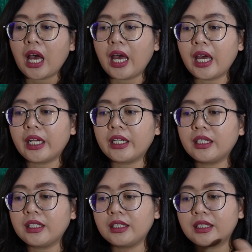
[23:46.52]
and
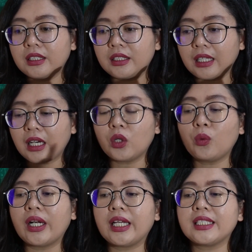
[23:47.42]
the second
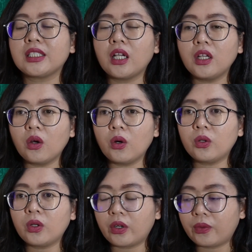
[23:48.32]
one is
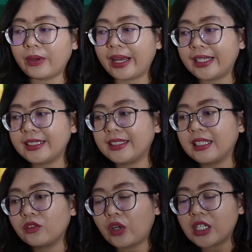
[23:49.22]
long range
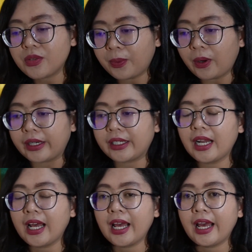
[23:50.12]
transport.
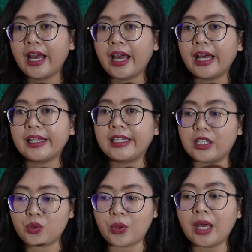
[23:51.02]

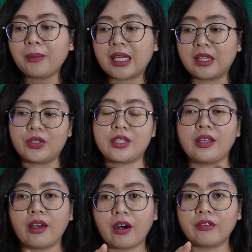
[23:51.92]
That's why, because
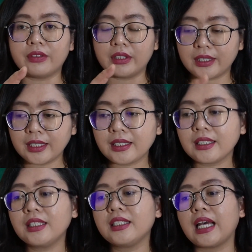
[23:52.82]
they are
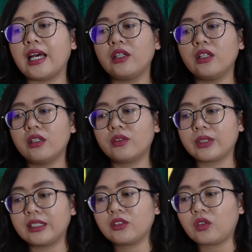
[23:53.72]
persistent and long
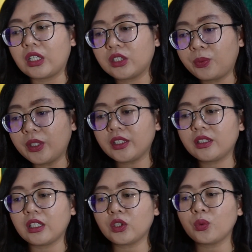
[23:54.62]
range transports,
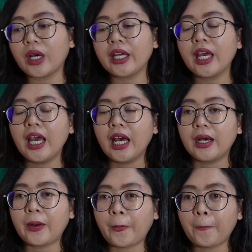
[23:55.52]
that's why
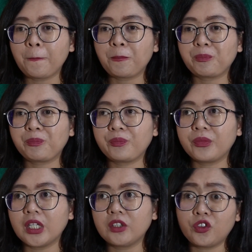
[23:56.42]

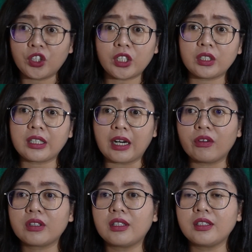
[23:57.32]
the third
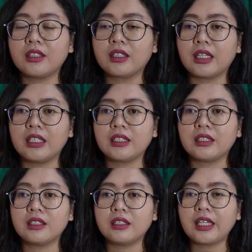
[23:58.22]
characteristic
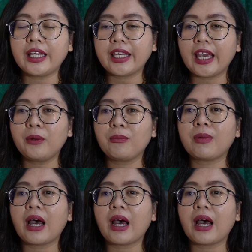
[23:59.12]
is they can